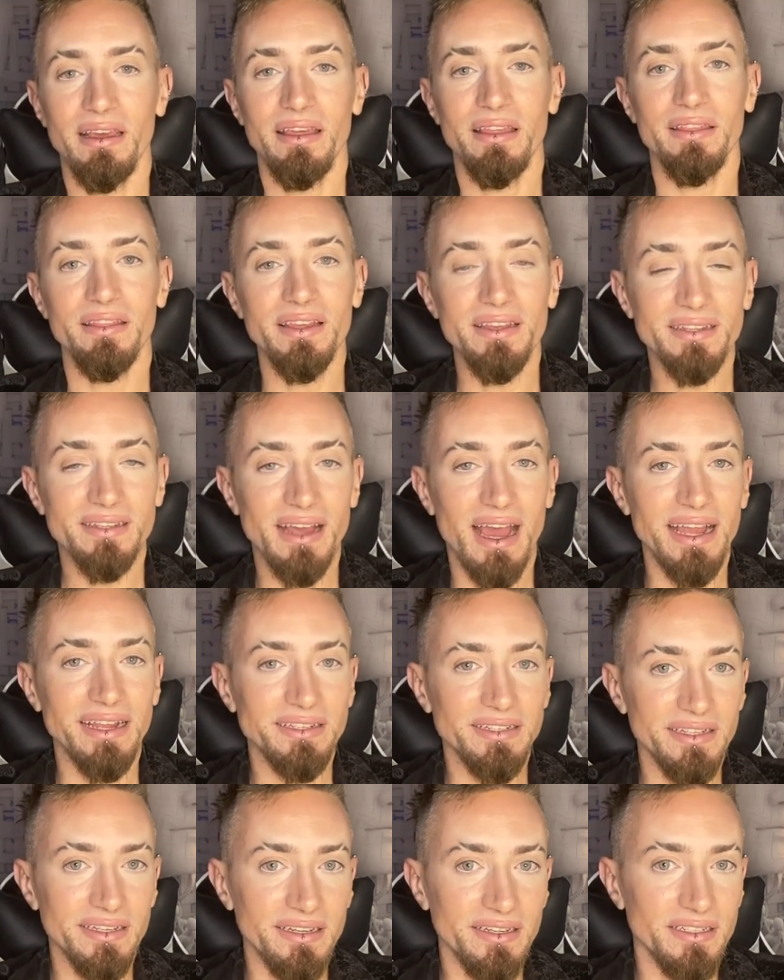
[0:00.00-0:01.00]
This
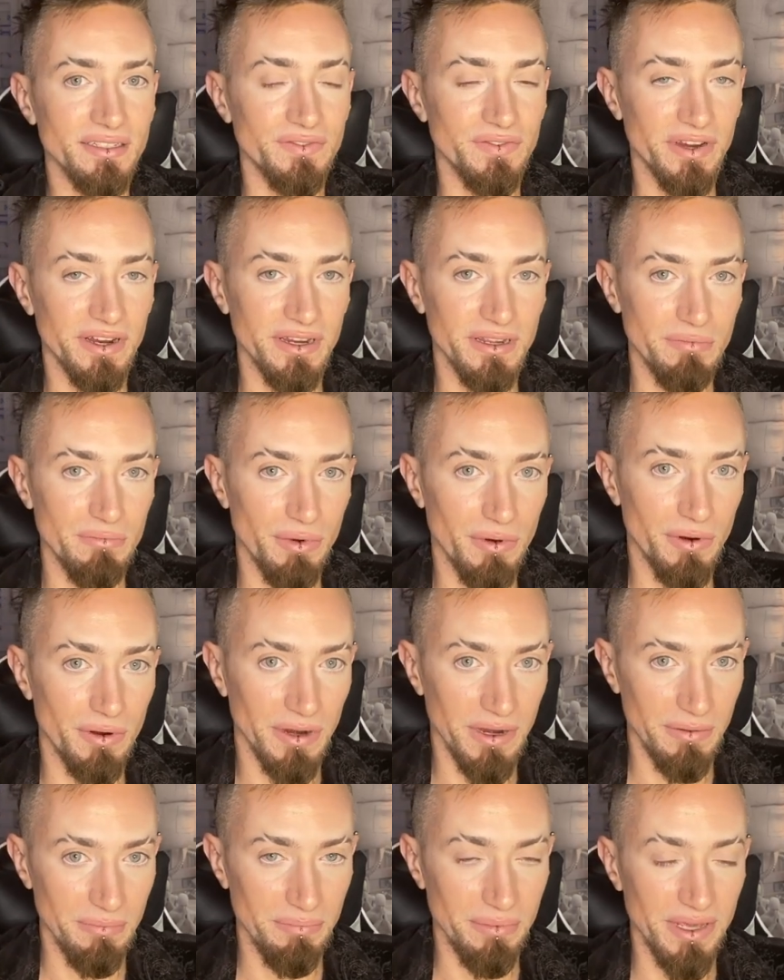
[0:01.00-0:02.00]
idea is very
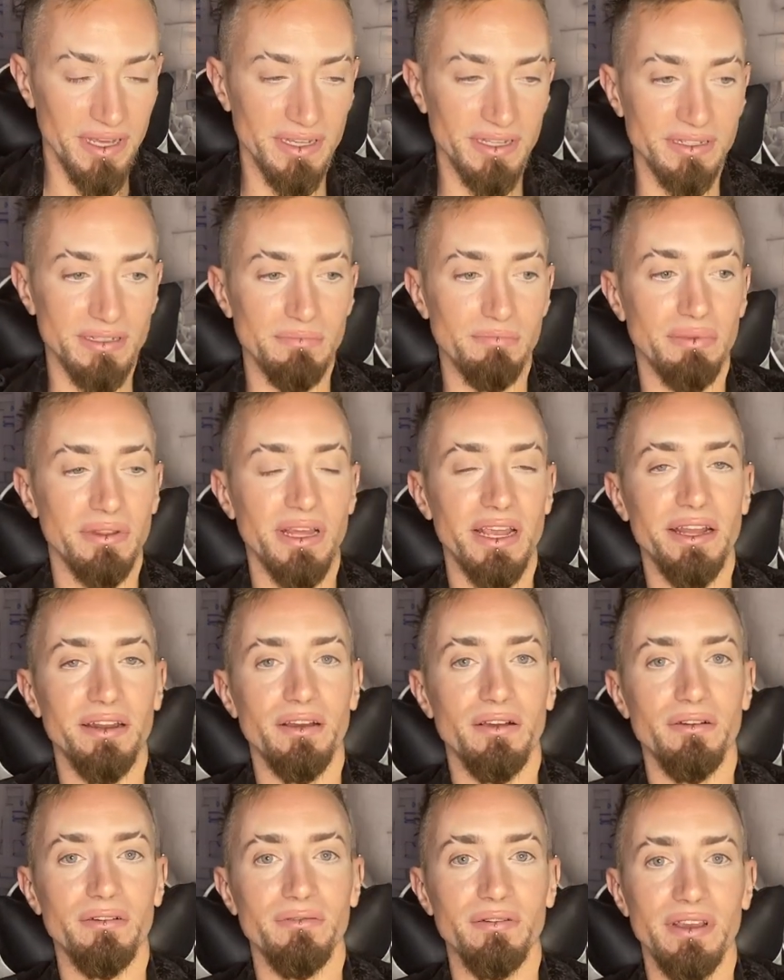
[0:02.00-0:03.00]
important because
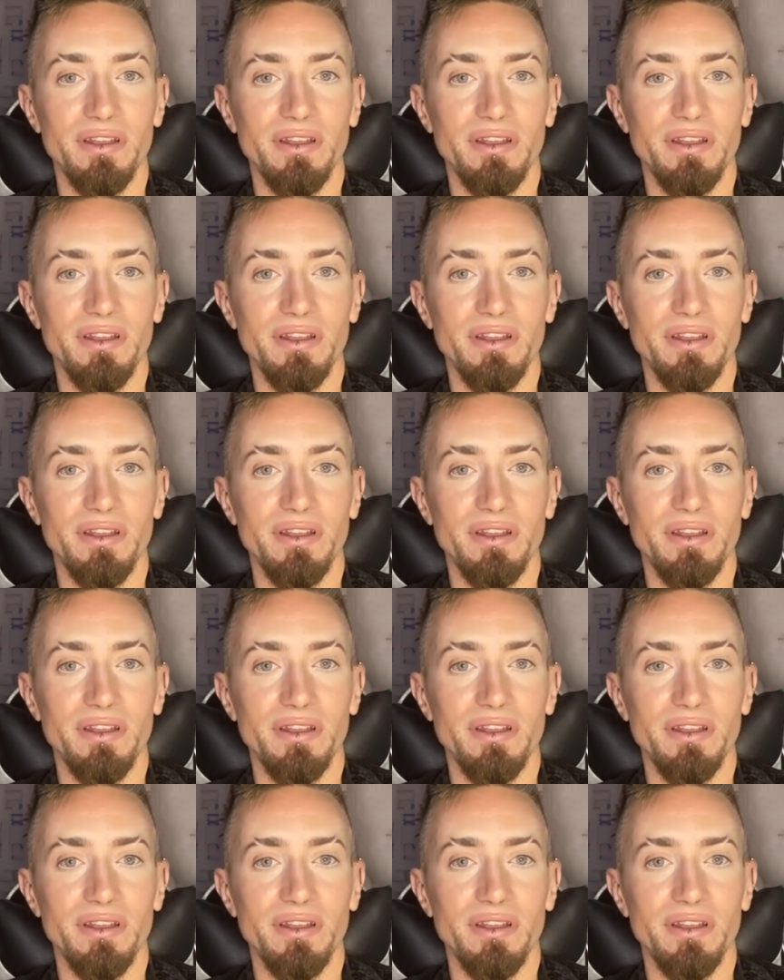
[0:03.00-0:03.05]
Plato